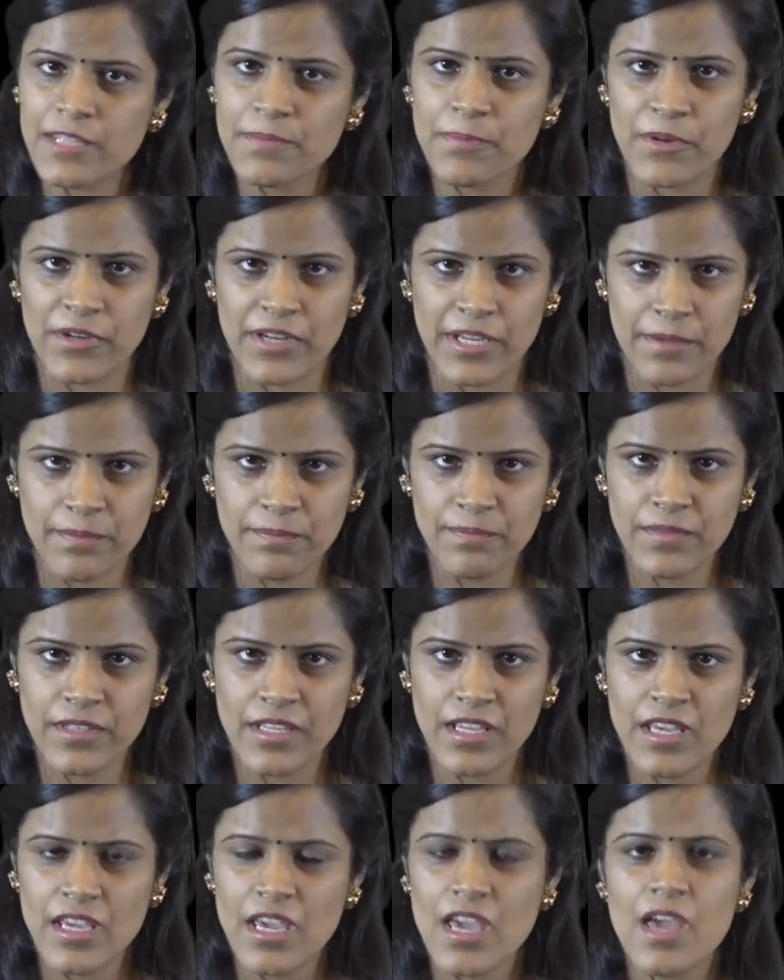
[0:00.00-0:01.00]
As per him,
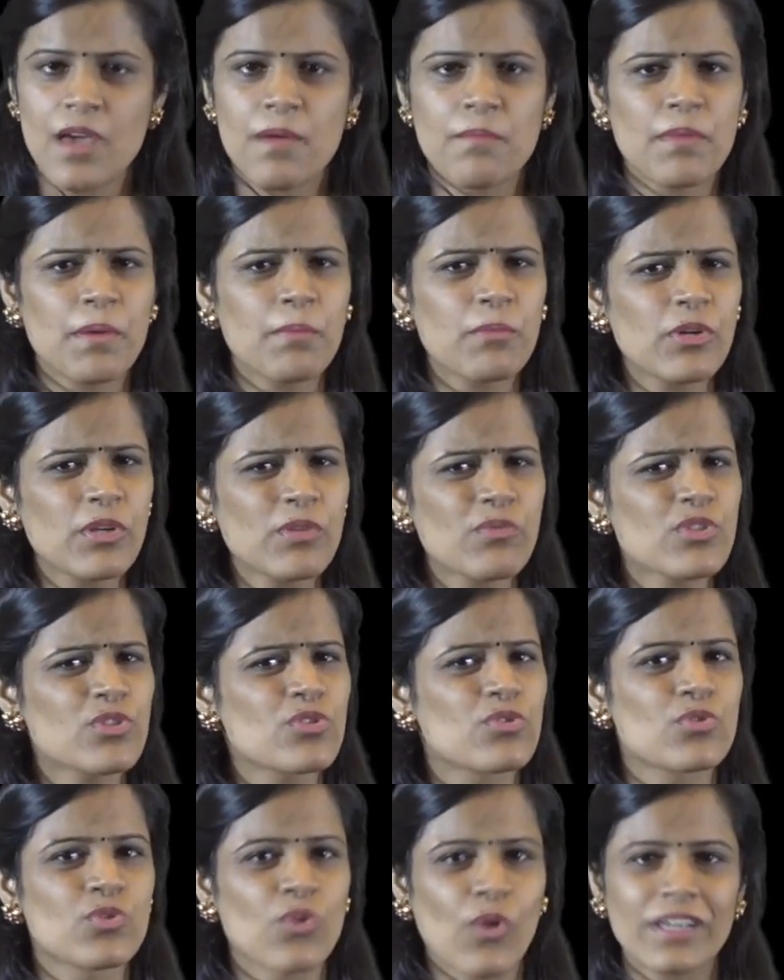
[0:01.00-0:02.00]
Memory
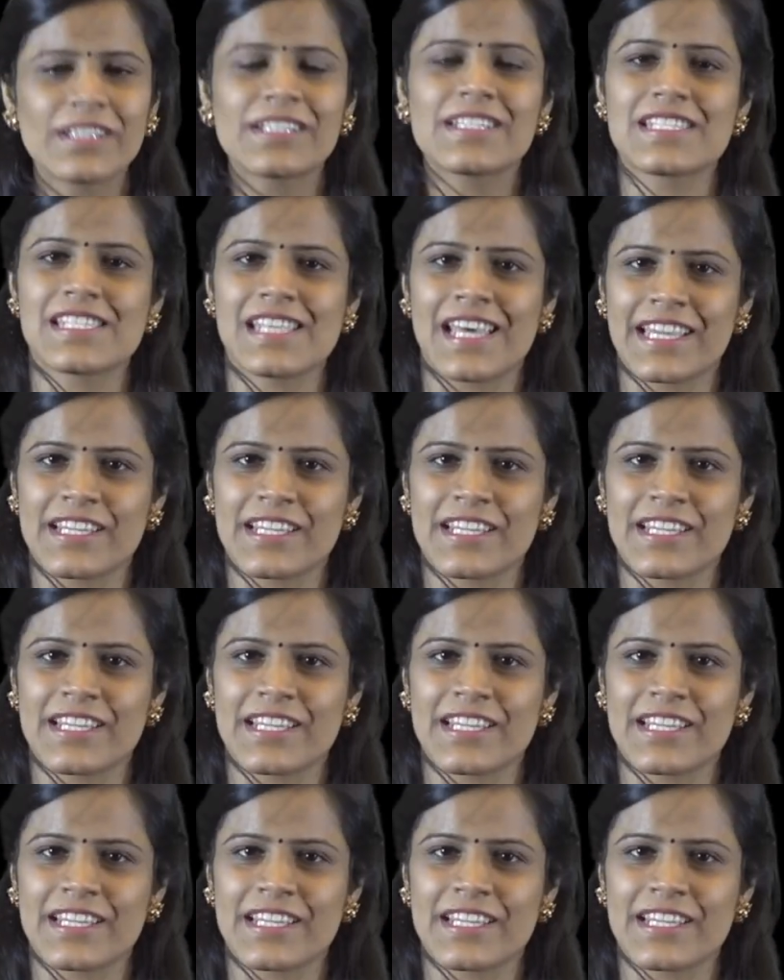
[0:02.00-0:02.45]
was not